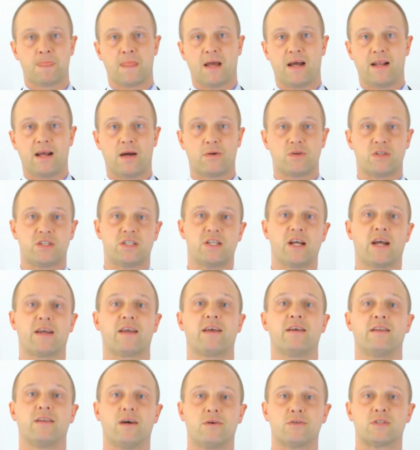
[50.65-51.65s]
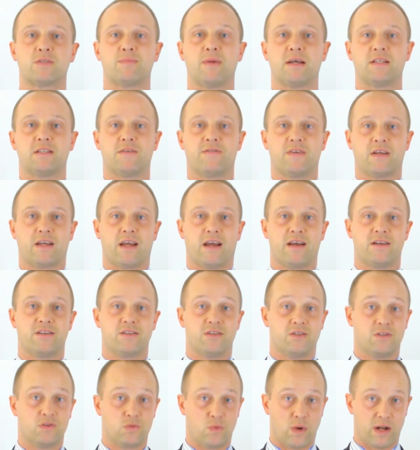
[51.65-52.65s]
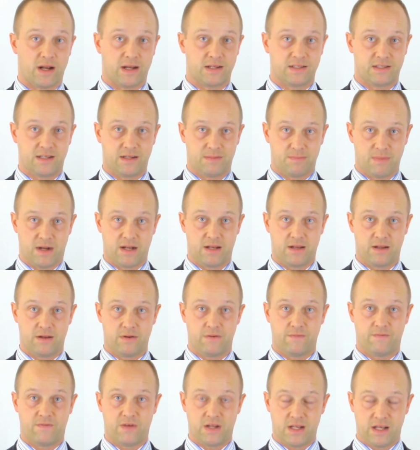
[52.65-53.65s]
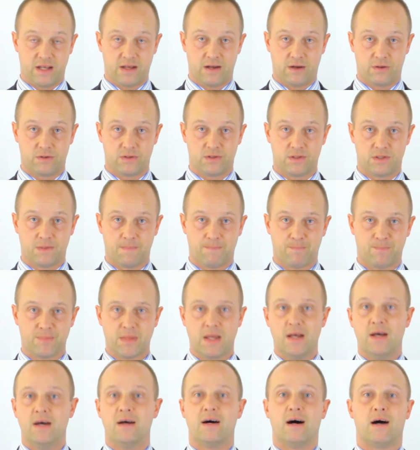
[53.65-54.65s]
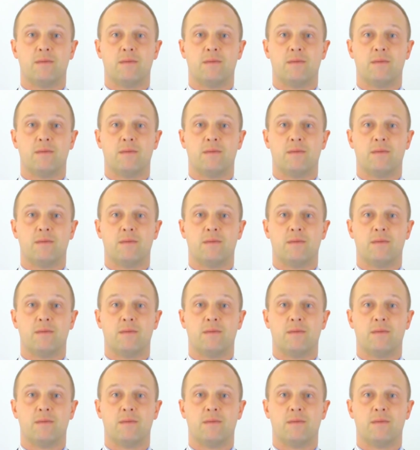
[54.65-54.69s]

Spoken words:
and I was checking those specifications when I did my new videos.